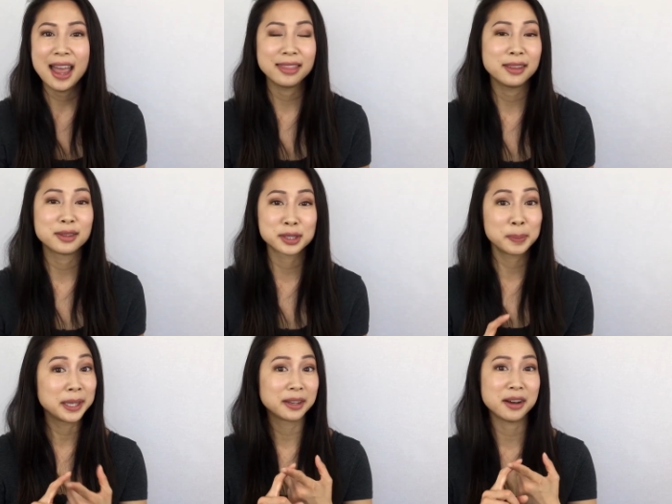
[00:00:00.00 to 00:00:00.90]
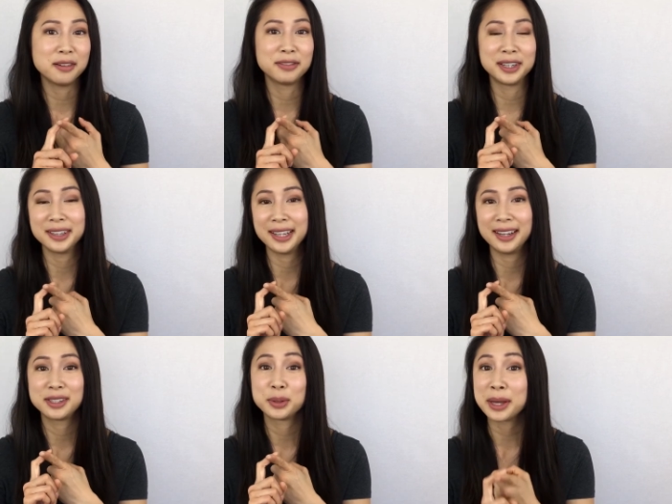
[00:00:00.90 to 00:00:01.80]
And then they're speaking
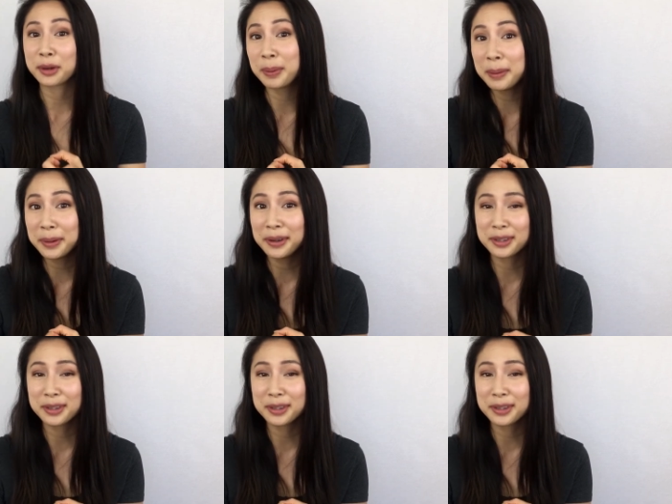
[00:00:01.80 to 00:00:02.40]
confidently to other people,